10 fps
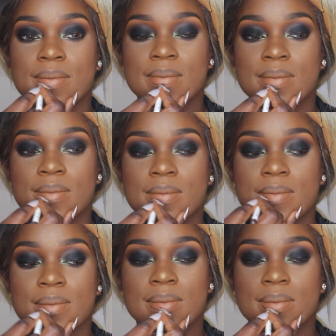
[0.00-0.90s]
liner, so it's
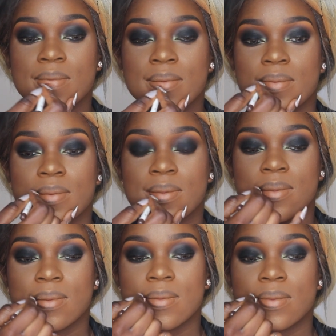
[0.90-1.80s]
perfect for,
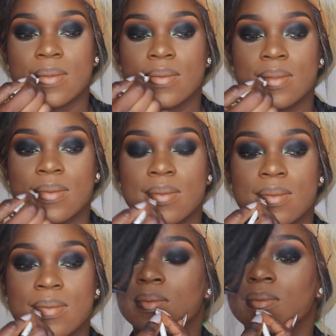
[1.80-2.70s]
you know,
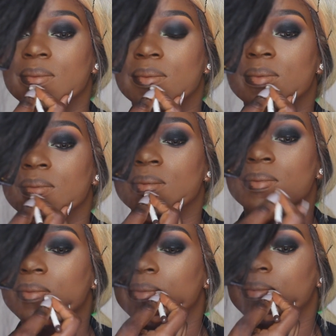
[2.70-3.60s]
women of color
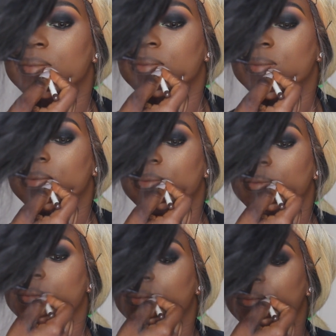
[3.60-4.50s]
with
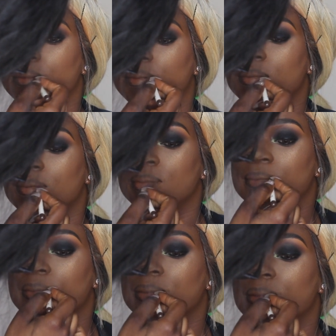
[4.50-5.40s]
much deeper skin
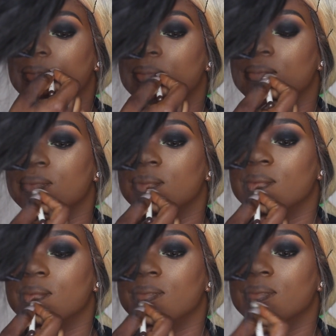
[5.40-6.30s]
tone. I'm just
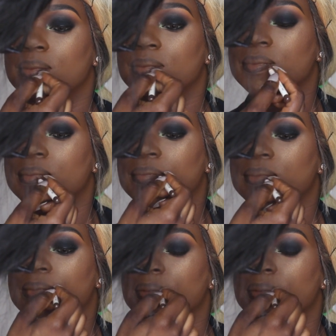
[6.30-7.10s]
using this to outline her